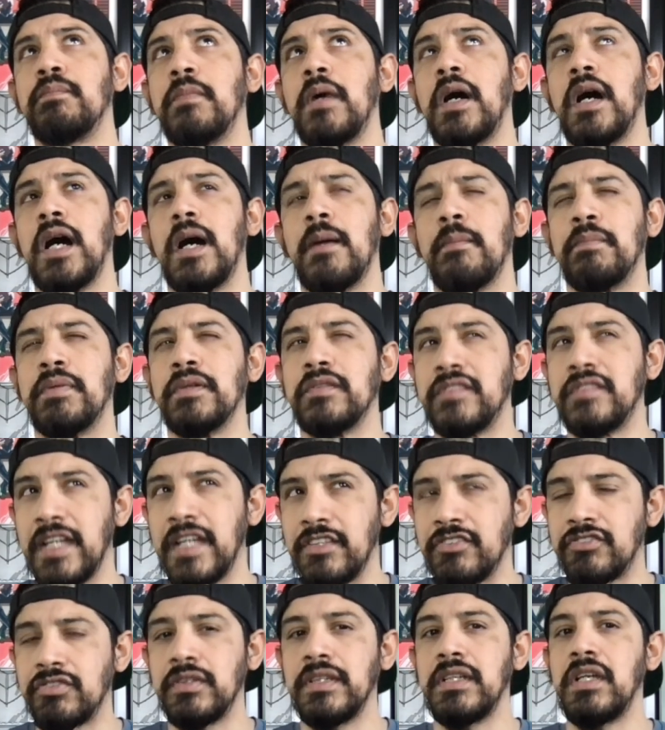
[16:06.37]

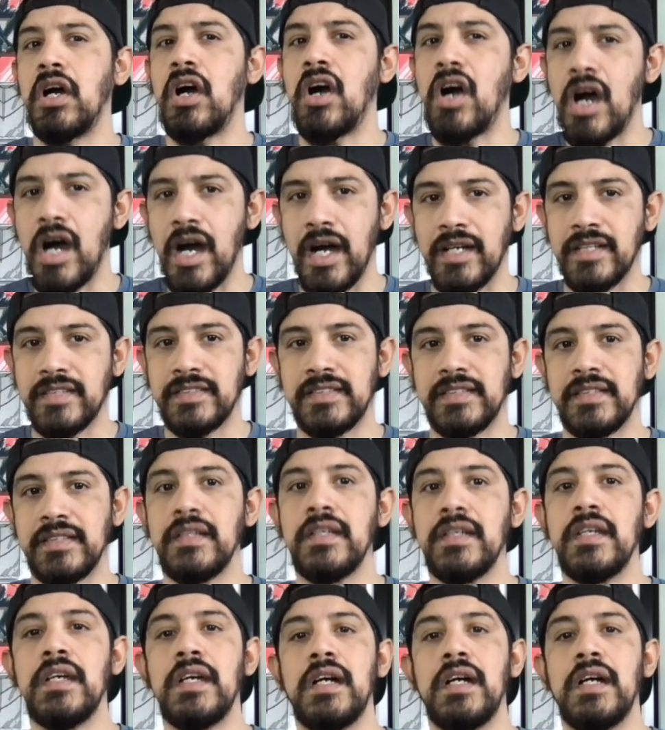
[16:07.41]
potentially Ox.